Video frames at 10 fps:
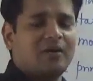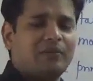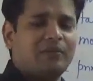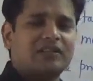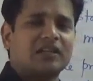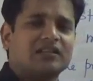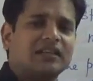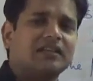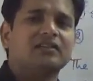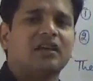I am
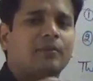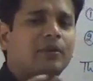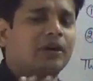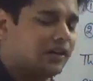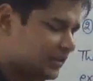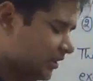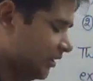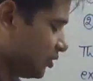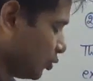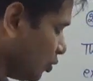discussing simultaneously
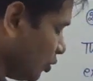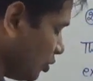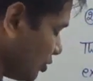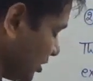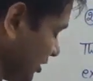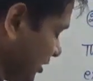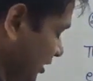these two questions.